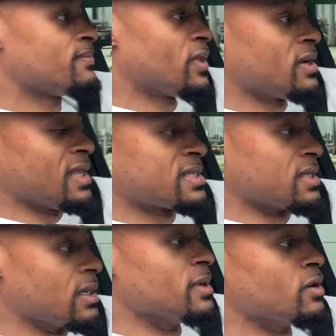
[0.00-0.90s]
All right, that's the
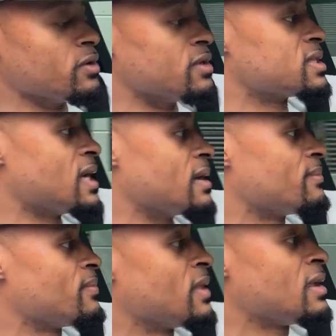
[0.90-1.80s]
limit on your time.
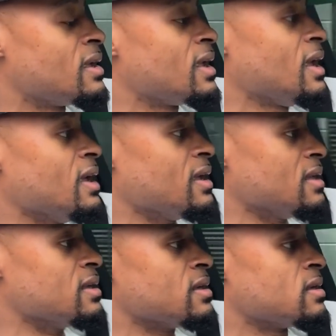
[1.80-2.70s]

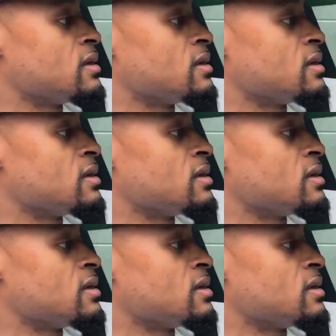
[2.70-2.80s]
And